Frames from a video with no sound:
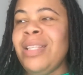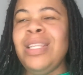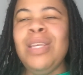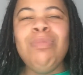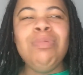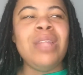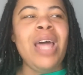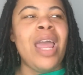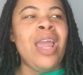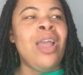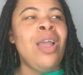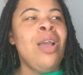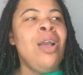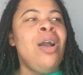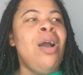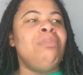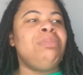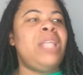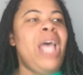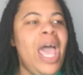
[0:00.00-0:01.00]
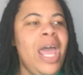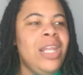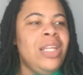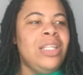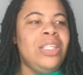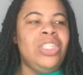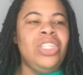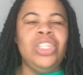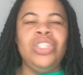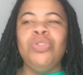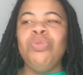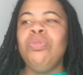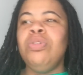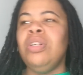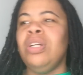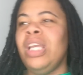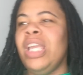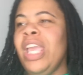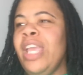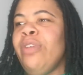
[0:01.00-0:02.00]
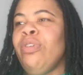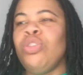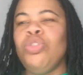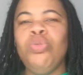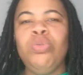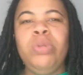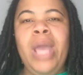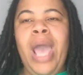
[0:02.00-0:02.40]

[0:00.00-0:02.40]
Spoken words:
He was like, I'm tired of this shit, you little ignorant.